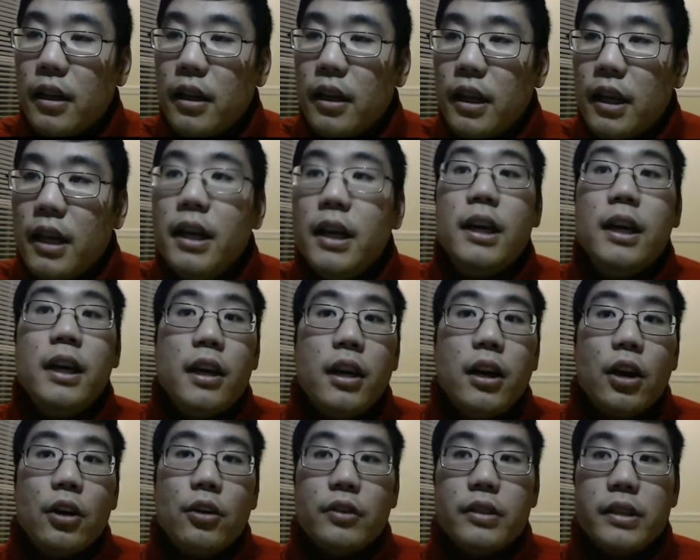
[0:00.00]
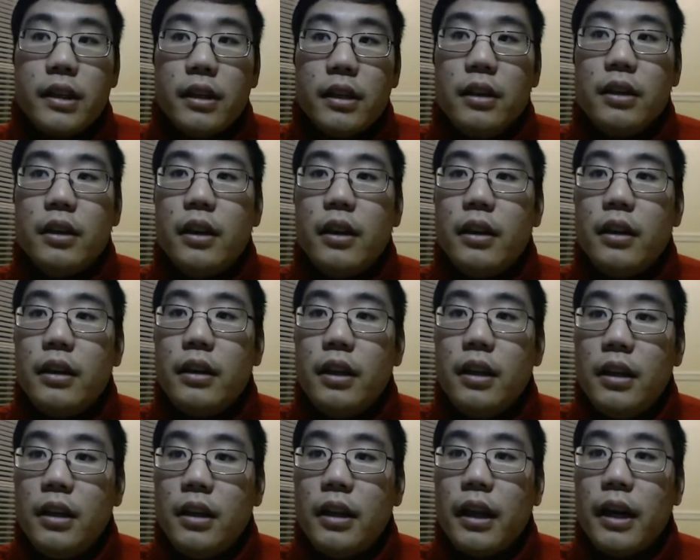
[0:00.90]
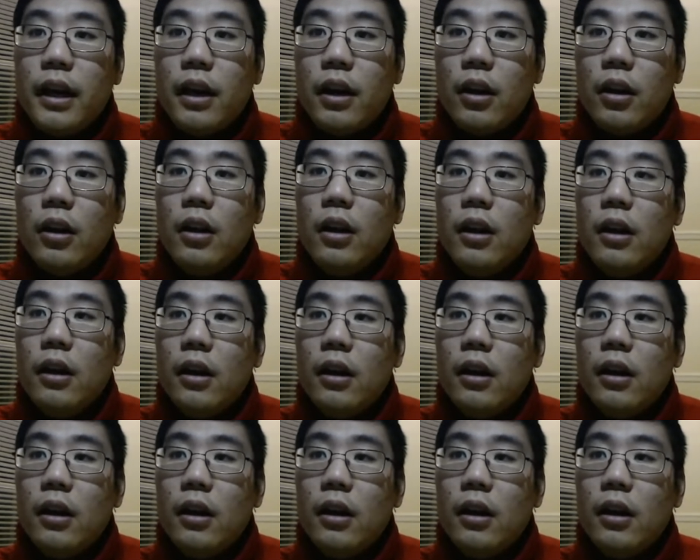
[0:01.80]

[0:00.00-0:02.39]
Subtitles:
he goes into the detail